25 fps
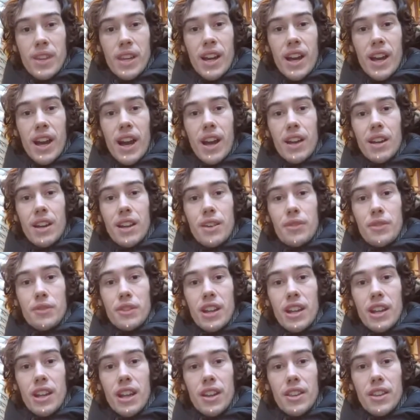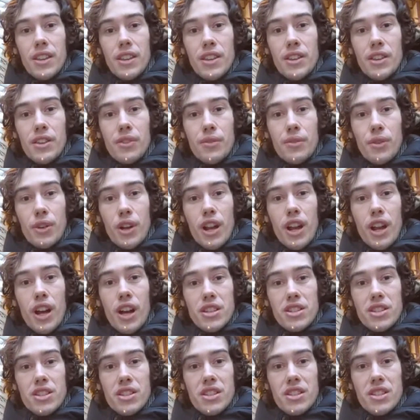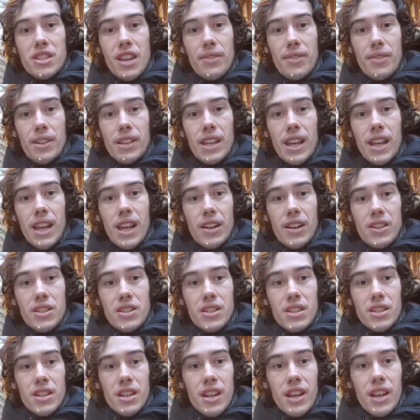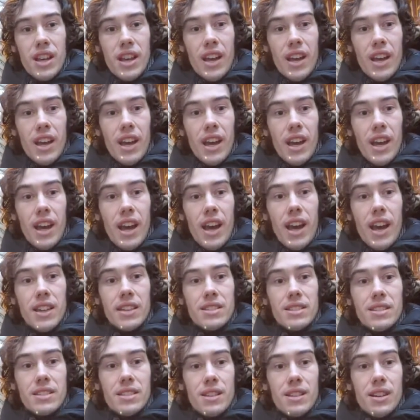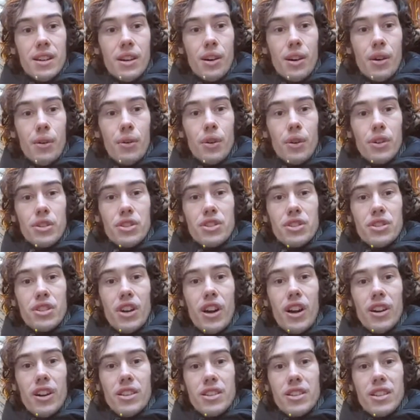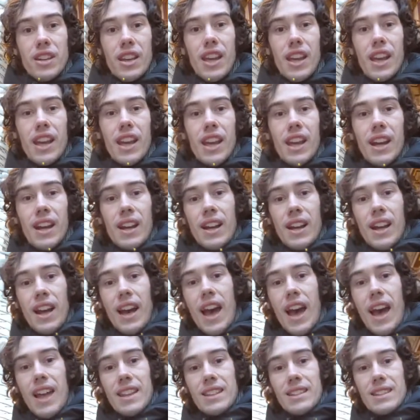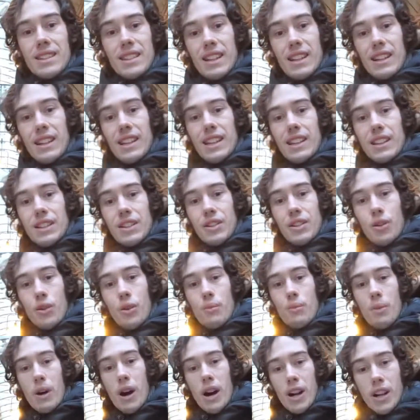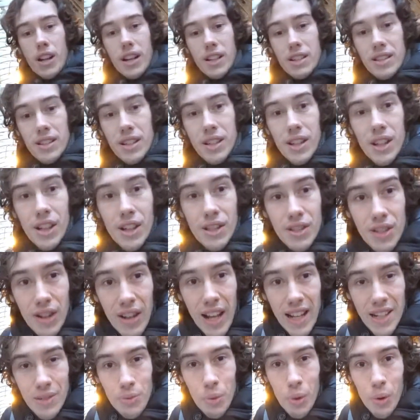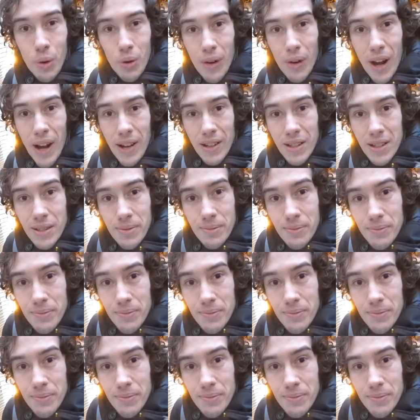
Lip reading: I lived in London for the last 7 years and we'll start here at Leadenhall Market. So let's walk around.